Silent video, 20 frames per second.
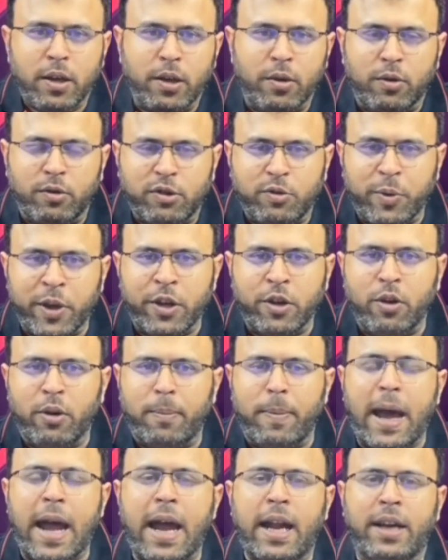swing your
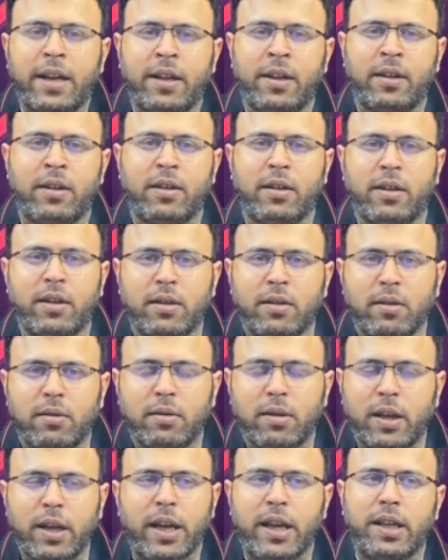bat, and
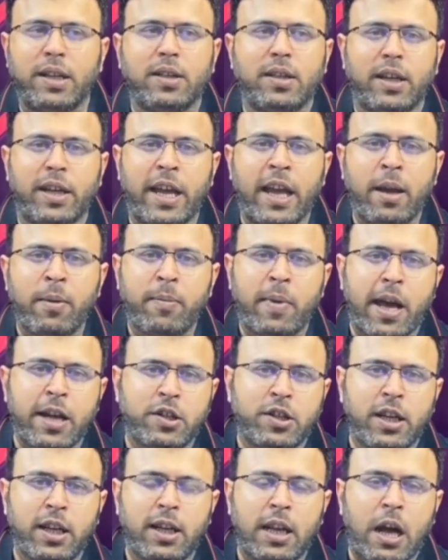the game
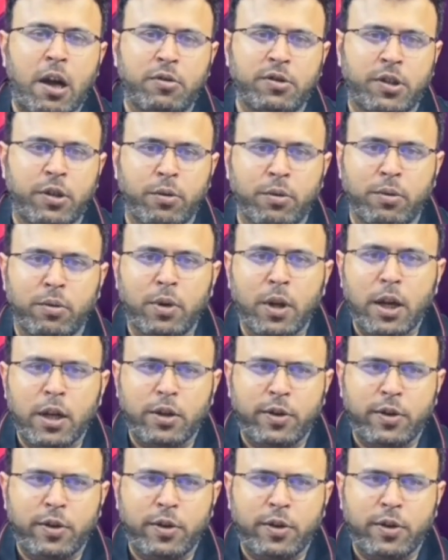actually allows you